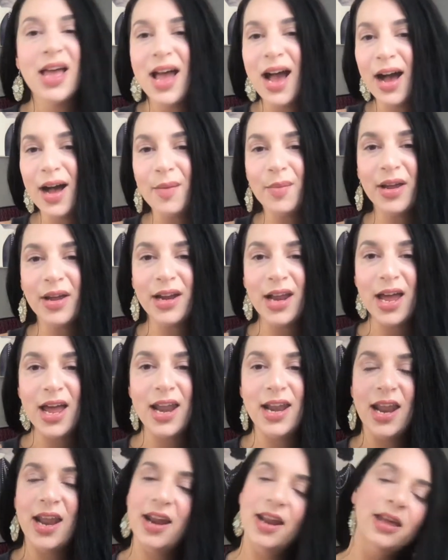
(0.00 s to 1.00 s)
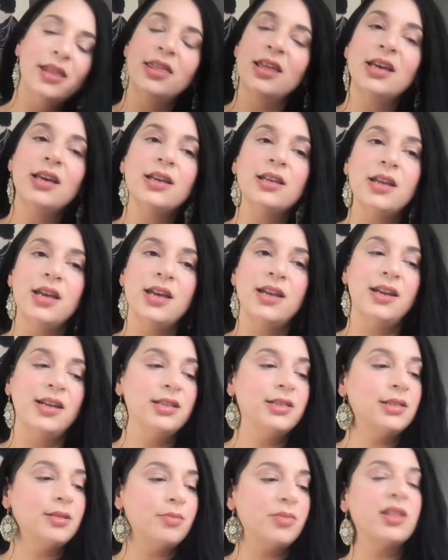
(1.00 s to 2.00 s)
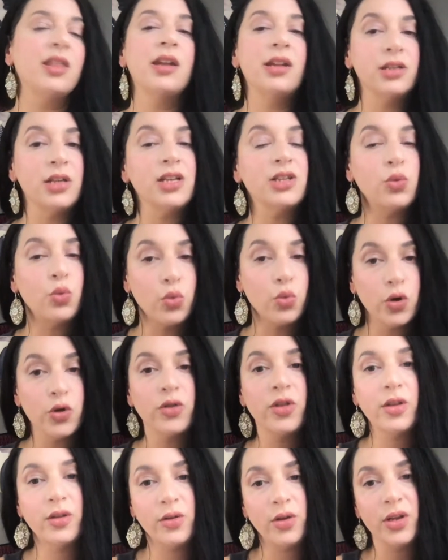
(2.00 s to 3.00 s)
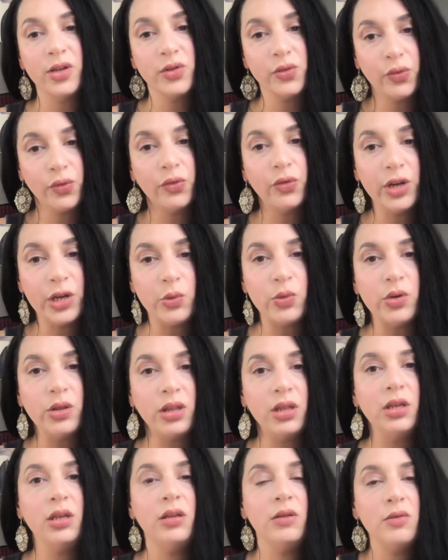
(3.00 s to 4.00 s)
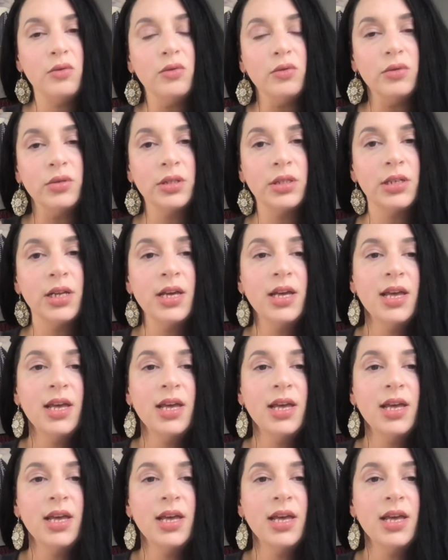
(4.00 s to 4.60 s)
And I think it is something that it's a word that is frequently used.